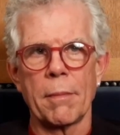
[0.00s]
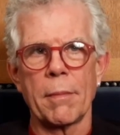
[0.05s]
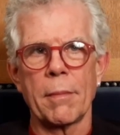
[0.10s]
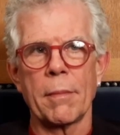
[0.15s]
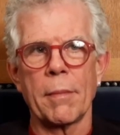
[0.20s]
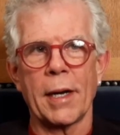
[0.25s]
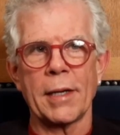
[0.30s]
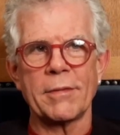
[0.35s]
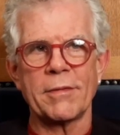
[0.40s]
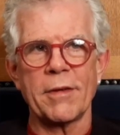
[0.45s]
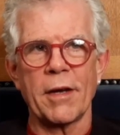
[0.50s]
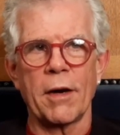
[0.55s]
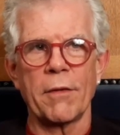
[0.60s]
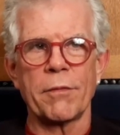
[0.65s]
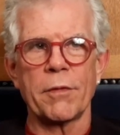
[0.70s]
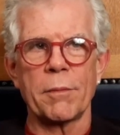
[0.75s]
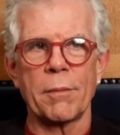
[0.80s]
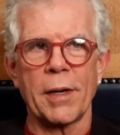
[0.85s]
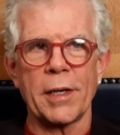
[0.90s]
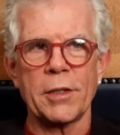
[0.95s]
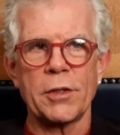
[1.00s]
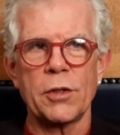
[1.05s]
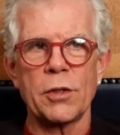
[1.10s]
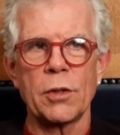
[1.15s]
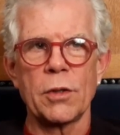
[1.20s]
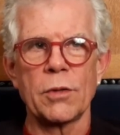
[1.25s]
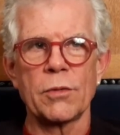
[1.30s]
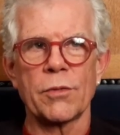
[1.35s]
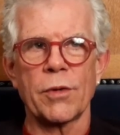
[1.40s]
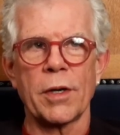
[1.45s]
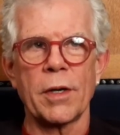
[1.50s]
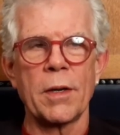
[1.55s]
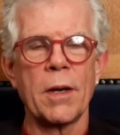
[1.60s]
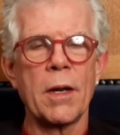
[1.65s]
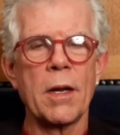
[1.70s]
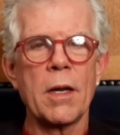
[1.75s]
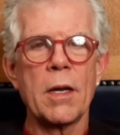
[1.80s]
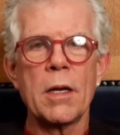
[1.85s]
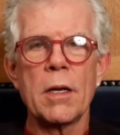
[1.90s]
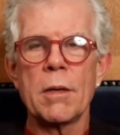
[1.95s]
myself and my children,
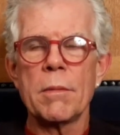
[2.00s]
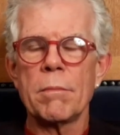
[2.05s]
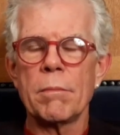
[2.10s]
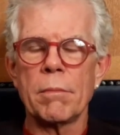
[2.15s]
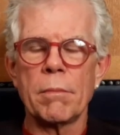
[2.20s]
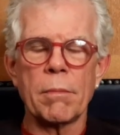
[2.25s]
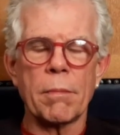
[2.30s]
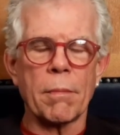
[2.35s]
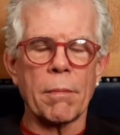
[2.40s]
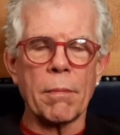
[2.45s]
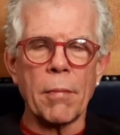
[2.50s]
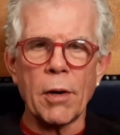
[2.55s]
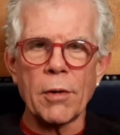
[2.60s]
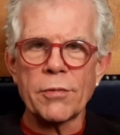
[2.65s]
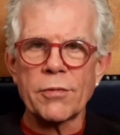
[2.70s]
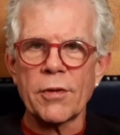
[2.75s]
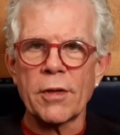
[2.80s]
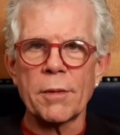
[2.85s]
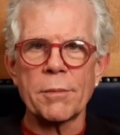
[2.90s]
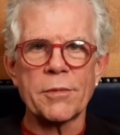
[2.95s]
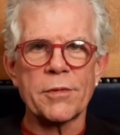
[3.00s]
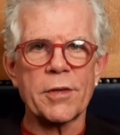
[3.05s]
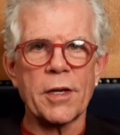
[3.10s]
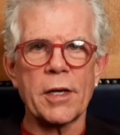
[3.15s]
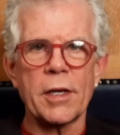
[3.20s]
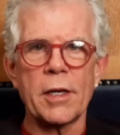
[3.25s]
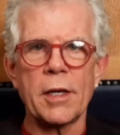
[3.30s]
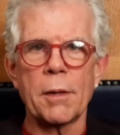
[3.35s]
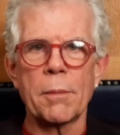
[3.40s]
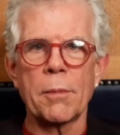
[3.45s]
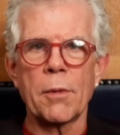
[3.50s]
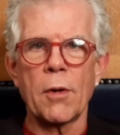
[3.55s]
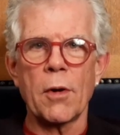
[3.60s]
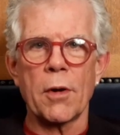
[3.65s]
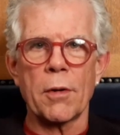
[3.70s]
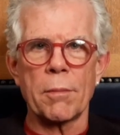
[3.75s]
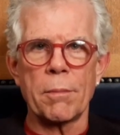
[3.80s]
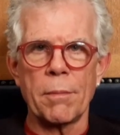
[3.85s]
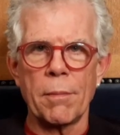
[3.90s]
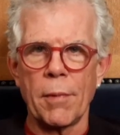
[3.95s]
most of them studied
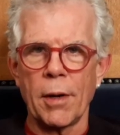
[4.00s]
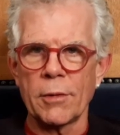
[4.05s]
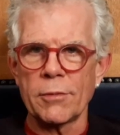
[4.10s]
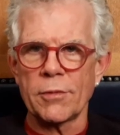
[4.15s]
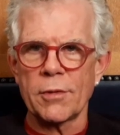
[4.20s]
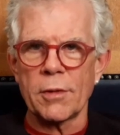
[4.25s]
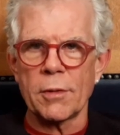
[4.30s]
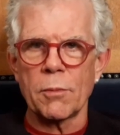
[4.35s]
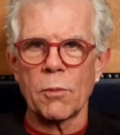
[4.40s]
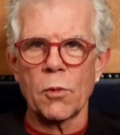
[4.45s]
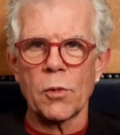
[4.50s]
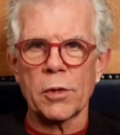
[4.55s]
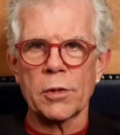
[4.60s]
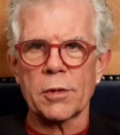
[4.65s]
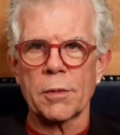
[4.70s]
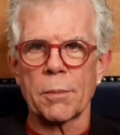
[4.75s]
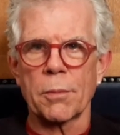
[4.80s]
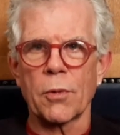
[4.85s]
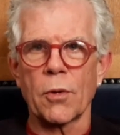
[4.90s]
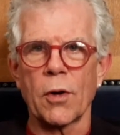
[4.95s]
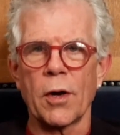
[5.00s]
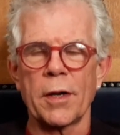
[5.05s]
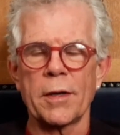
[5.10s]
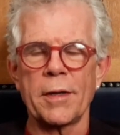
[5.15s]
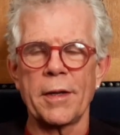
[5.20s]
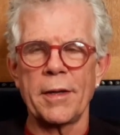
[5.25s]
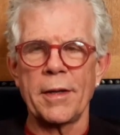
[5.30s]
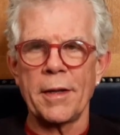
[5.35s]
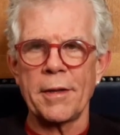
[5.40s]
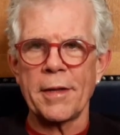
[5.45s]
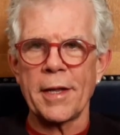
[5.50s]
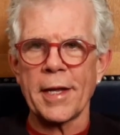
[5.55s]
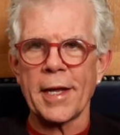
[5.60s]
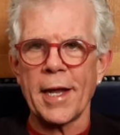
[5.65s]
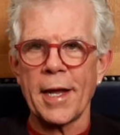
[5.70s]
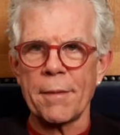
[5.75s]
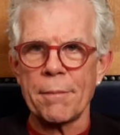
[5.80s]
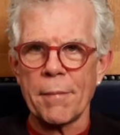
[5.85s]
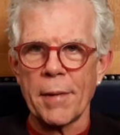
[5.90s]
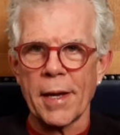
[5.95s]
abroad. Most of them worked abroad, and then they
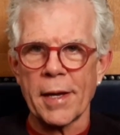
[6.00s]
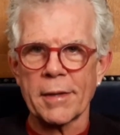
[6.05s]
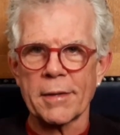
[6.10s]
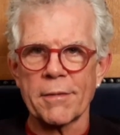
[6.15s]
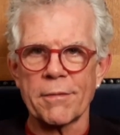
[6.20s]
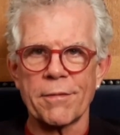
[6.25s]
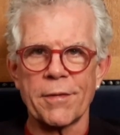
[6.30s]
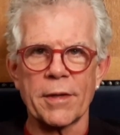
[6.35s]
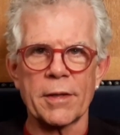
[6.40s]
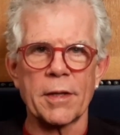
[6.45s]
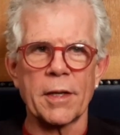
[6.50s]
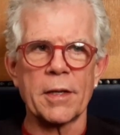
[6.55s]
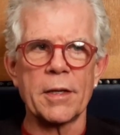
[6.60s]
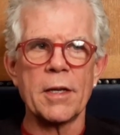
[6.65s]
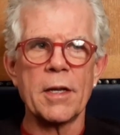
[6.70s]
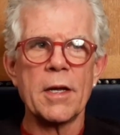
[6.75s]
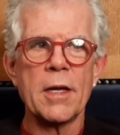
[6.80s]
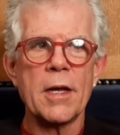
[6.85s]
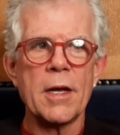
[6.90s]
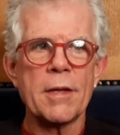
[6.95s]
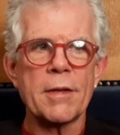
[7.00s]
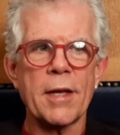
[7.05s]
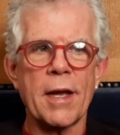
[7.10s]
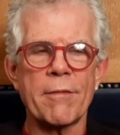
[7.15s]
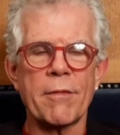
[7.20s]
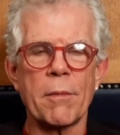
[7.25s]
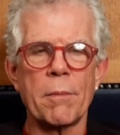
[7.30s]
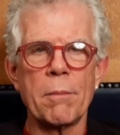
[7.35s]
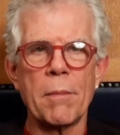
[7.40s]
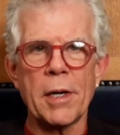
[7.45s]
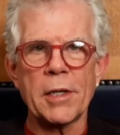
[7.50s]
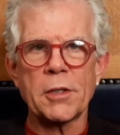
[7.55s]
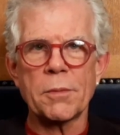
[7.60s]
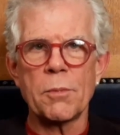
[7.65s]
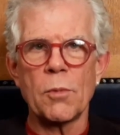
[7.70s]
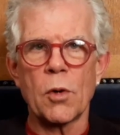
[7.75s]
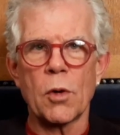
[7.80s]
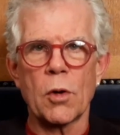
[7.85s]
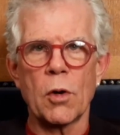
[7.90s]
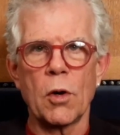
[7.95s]
came back to Finland. They have a much
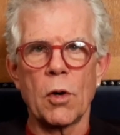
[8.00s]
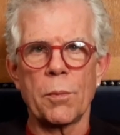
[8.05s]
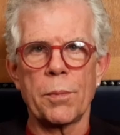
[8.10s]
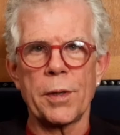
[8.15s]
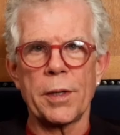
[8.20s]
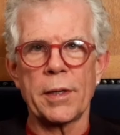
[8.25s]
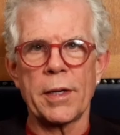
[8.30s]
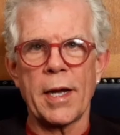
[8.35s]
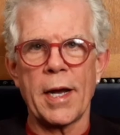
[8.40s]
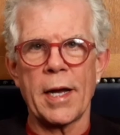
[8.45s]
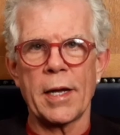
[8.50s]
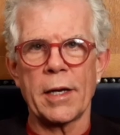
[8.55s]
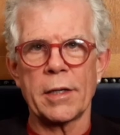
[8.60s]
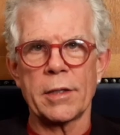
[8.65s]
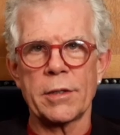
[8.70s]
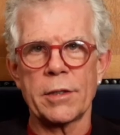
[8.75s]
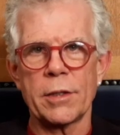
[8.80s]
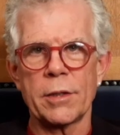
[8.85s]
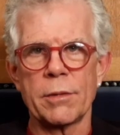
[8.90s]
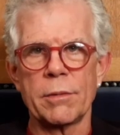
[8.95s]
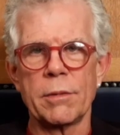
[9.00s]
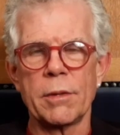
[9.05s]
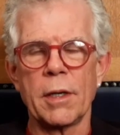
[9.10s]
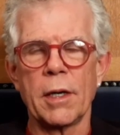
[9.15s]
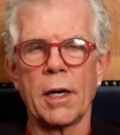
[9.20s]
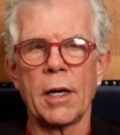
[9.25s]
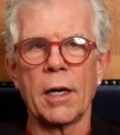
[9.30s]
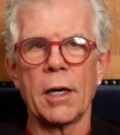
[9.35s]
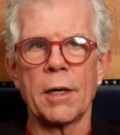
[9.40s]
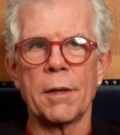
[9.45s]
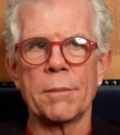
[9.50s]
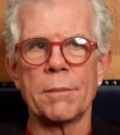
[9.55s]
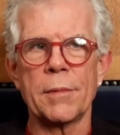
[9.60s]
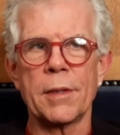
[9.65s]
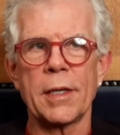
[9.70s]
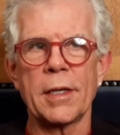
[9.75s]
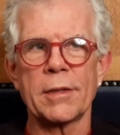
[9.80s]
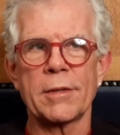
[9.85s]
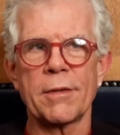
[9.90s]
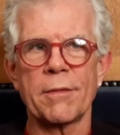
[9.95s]
more open attitude.
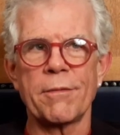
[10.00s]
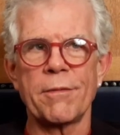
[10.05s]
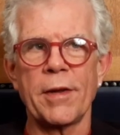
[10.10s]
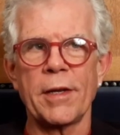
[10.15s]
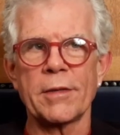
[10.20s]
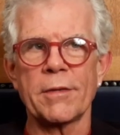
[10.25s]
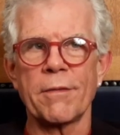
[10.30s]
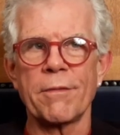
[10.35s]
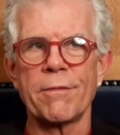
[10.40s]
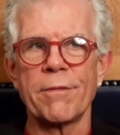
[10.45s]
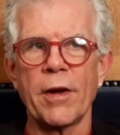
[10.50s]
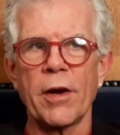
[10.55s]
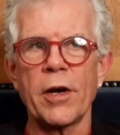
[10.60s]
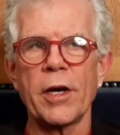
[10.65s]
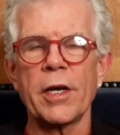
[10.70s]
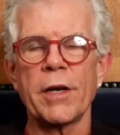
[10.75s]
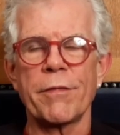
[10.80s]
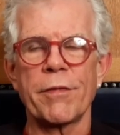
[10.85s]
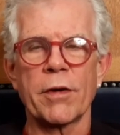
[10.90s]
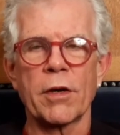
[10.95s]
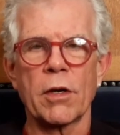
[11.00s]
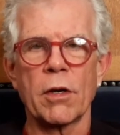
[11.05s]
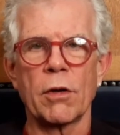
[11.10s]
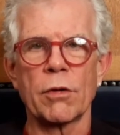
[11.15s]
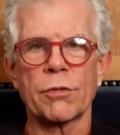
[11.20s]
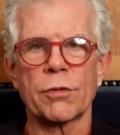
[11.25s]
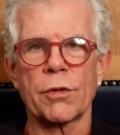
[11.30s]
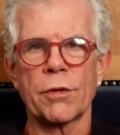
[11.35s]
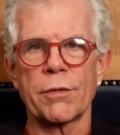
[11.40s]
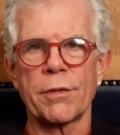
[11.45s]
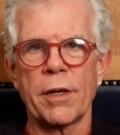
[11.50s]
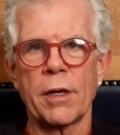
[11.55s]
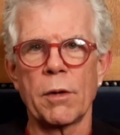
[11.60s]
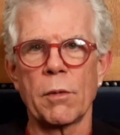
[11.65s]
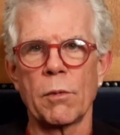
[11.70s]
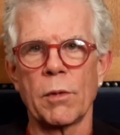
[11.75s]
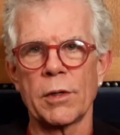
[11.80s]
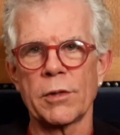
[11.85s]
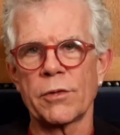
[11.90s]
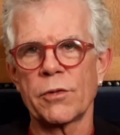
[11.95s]
It's a very different culture than it
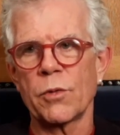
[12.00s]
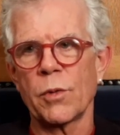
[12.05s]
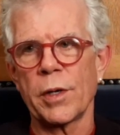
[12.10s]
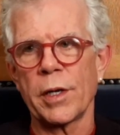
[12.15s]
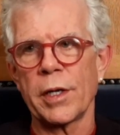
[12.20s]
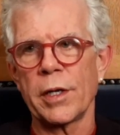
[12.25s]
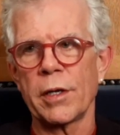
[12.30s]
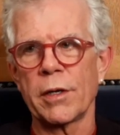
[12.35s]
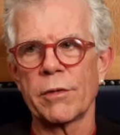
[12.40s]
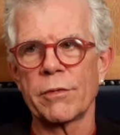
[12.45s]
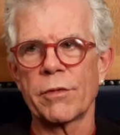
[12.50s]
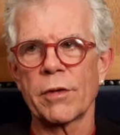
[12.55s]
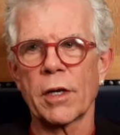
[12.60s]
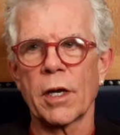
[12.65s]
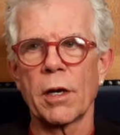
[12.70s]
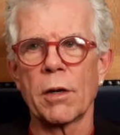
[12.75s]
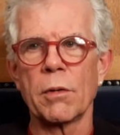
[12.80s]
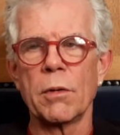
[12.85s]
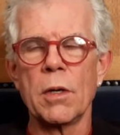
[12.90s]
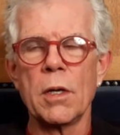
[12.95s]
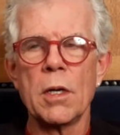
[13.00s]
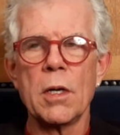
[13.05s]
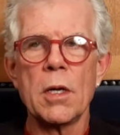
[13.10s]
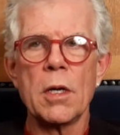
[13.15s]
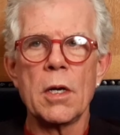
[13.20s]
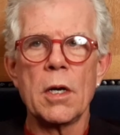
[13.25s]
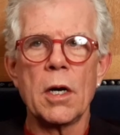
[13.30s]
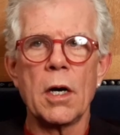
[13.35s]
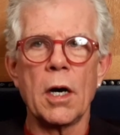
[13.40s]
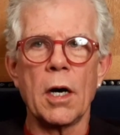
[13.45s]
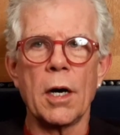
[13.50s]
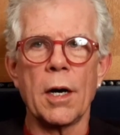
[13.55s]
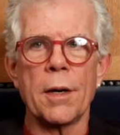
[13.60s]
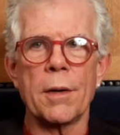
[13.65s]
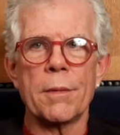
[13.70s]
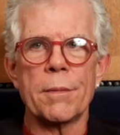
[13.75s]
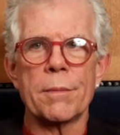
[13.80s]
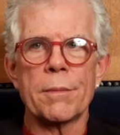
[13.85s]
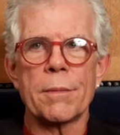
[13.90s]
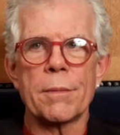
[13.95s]
was 20 years ago. Uh,